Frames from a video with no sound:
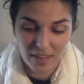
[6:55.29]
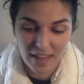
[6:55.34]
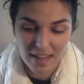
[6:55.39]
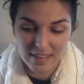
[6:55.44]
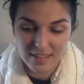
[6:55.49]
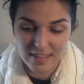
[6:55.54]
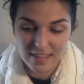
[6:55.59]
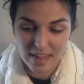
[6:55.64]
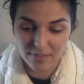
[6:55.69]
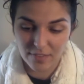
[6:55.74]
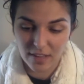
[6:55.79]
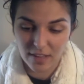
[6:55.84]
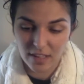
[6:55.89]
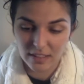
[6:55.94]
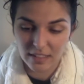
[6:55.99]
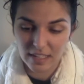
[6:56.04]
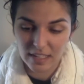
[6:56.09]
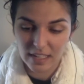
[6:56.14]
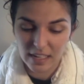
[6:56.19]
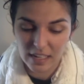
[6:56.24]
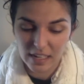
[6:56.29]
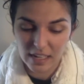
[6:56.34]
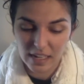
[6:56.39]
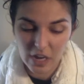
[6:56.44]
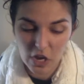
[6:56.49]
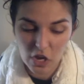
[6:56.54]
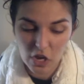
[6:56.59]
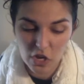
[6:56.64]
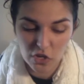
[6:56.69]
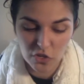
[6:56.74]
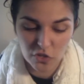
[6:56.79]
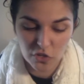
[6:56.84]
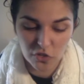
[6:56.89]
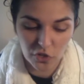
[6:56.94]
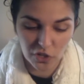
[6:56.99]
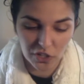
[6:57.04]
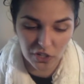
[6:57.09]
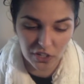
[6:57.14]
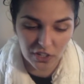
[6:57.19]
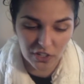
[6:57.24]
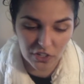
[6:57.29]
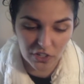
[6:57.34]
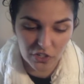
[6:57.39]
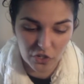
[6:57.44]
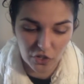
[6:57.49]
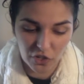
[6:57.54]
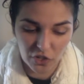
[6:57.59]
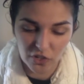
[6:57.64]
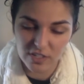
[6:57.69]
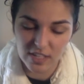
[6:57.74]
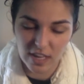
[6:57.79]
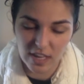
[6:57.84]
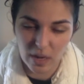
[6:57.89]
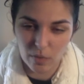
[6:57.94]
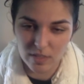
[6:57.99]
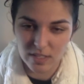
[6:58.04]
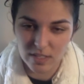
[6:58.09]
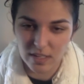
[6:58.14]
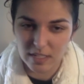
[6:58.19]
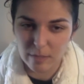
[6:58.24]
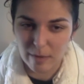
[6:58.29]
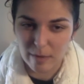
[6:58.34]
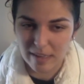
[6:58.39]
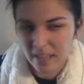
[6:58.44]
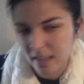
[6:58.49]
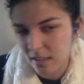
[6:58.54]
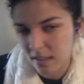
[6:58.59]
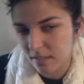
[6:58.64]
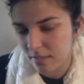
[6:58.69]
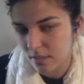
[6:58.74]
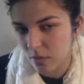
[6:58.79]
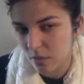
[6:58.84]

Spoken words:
definitely took turns that I wasn't expecting.